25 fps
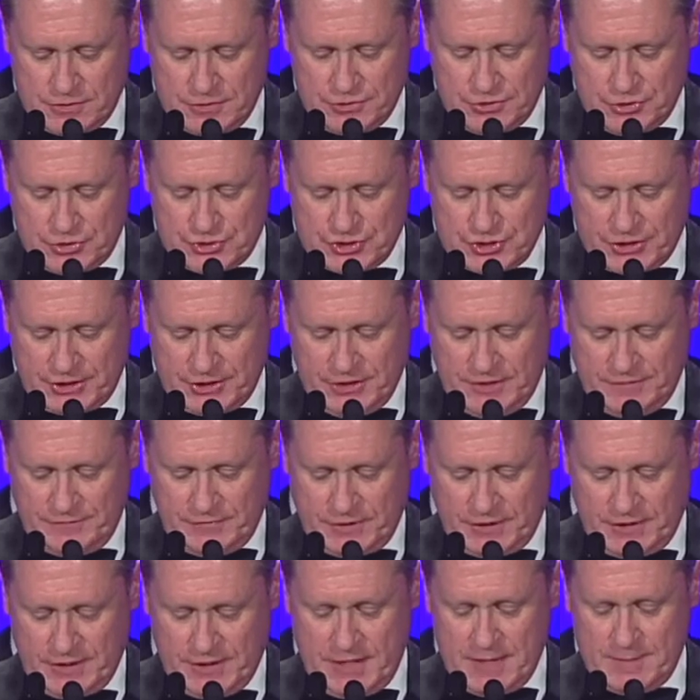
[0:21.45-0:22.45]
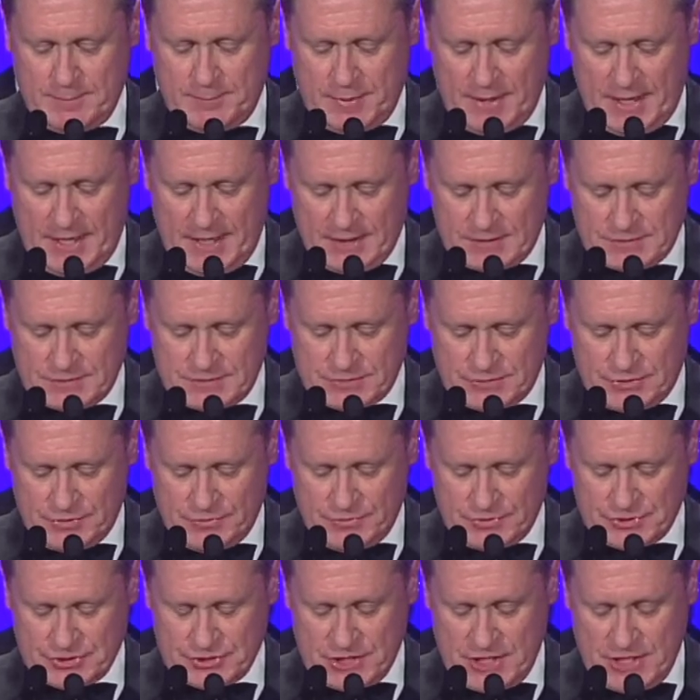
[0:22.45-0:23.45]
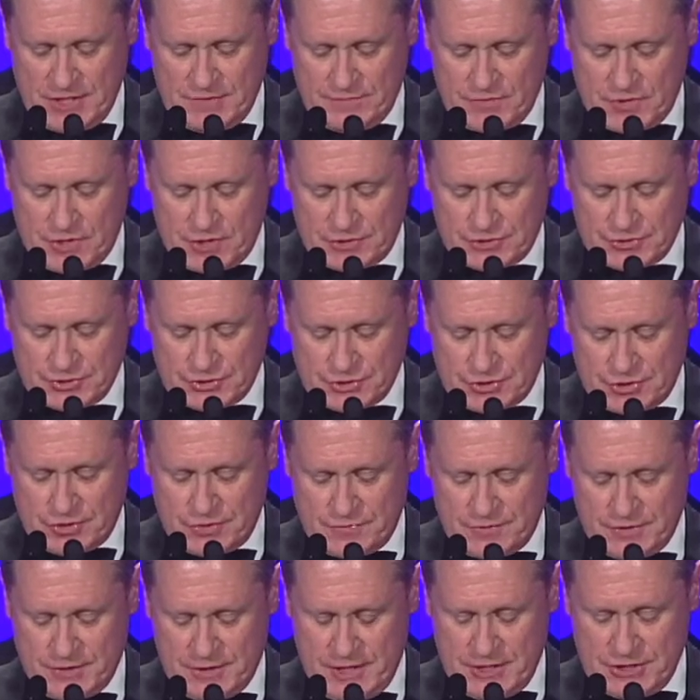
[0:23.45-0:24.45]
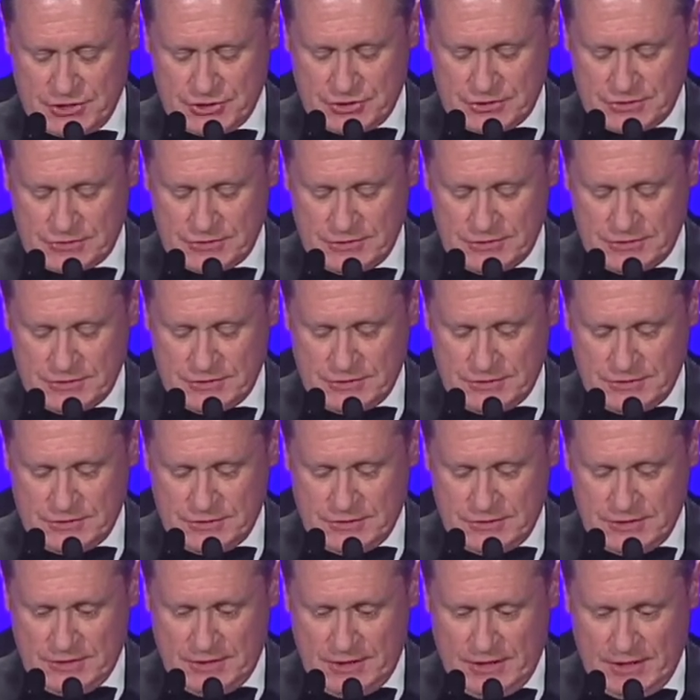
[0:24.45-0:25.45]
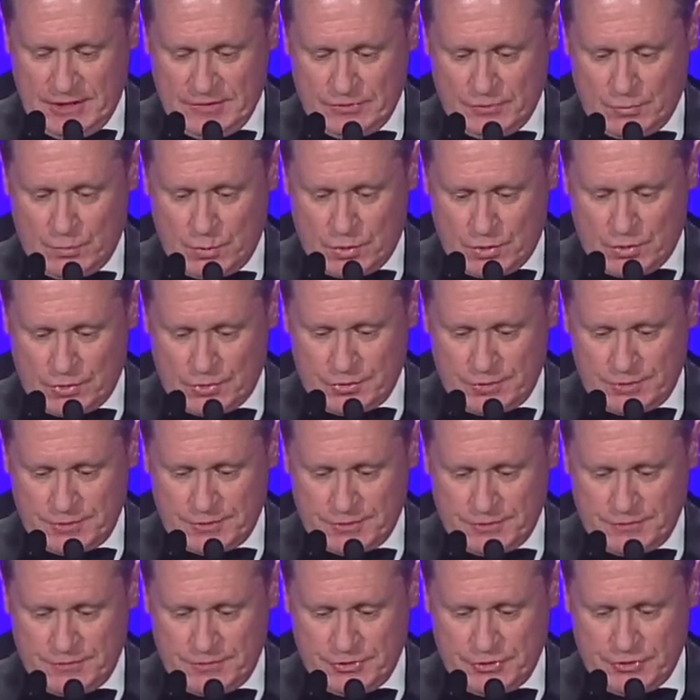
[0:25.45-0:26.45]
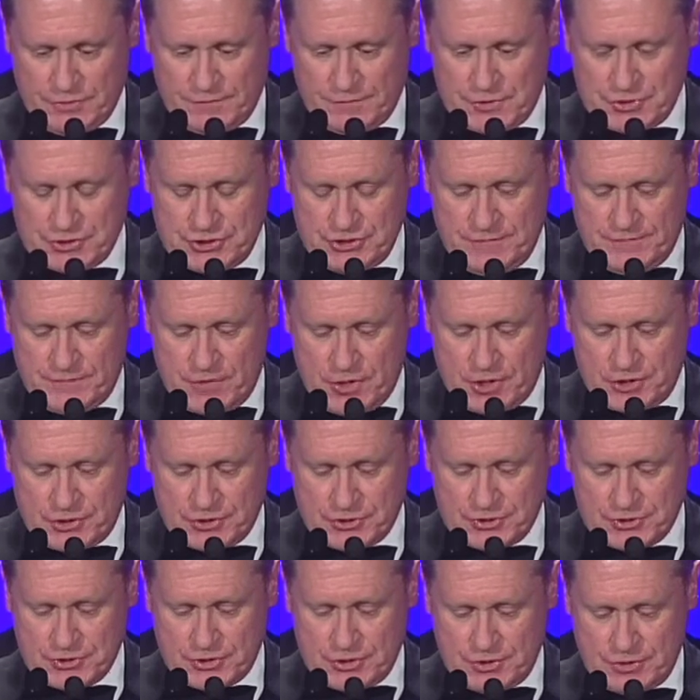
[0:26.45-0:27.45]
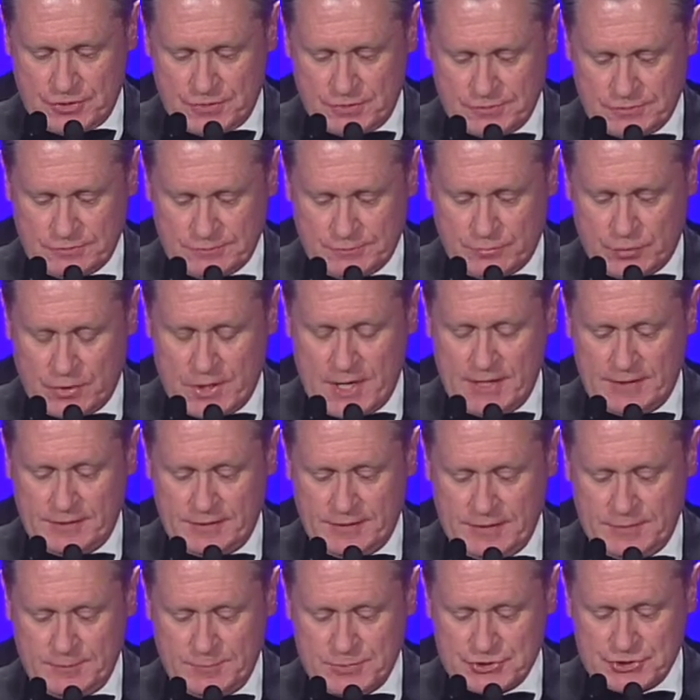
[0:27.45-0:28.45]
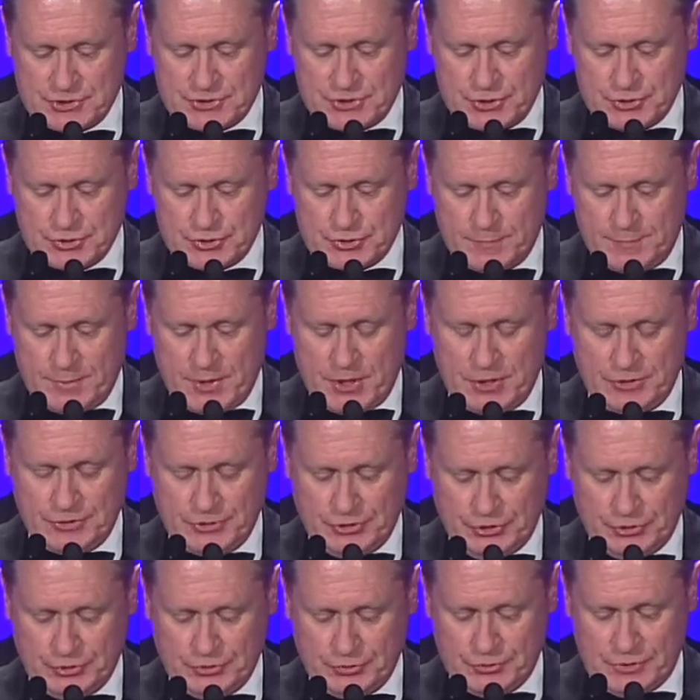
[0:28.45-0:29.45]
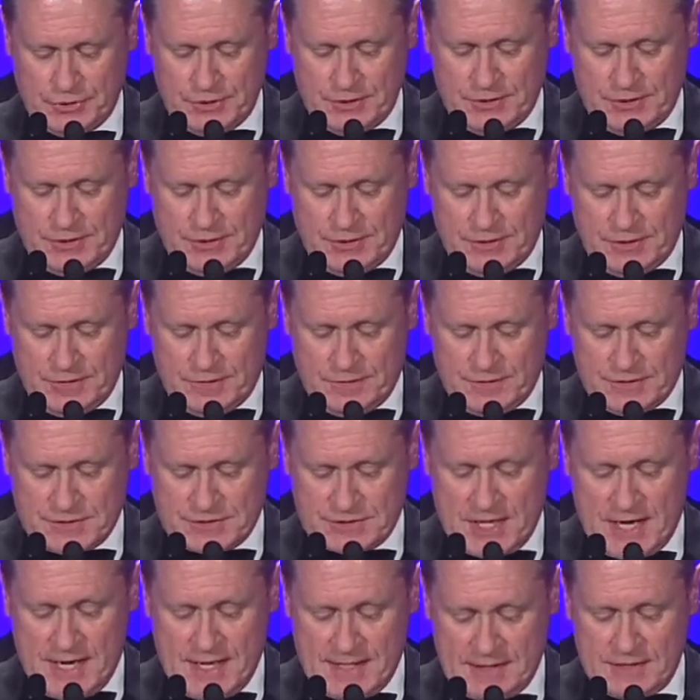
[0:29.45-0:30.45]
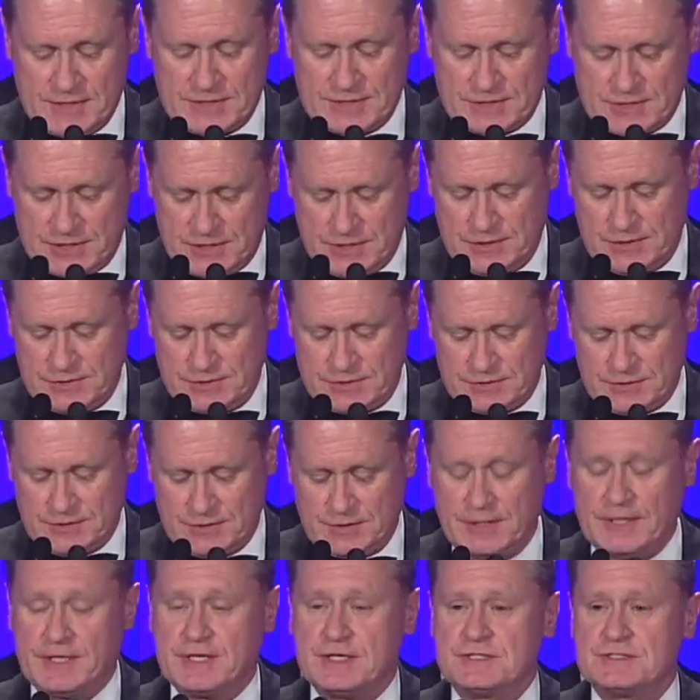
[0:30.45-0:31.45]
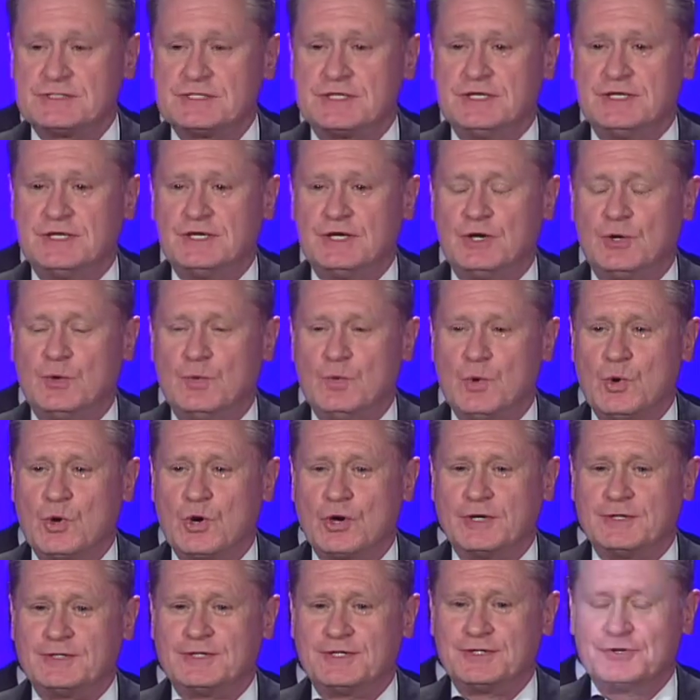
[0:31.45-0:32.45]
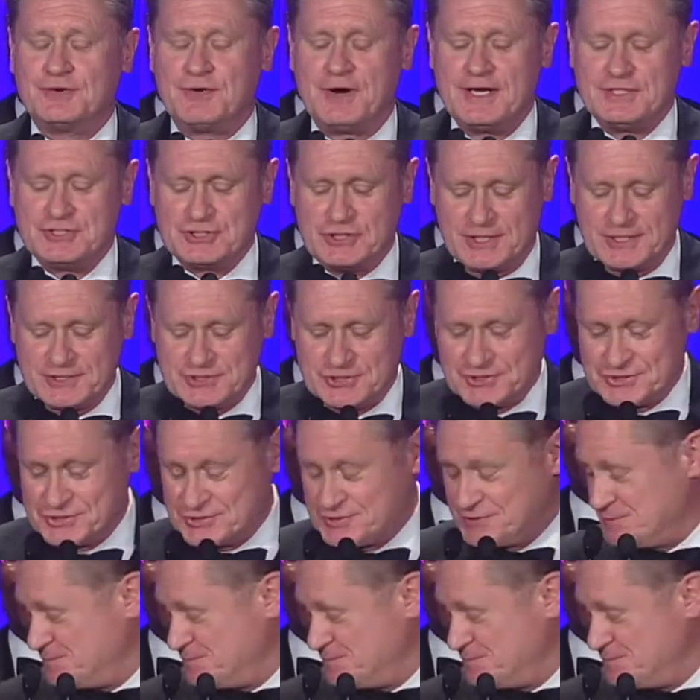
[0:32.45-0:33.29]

your significant impact on the state of Arkansas, the nation, and the world, the University of Arkansas proudly bestows upon you this Silas Hunt Legacy Award. Congratulations.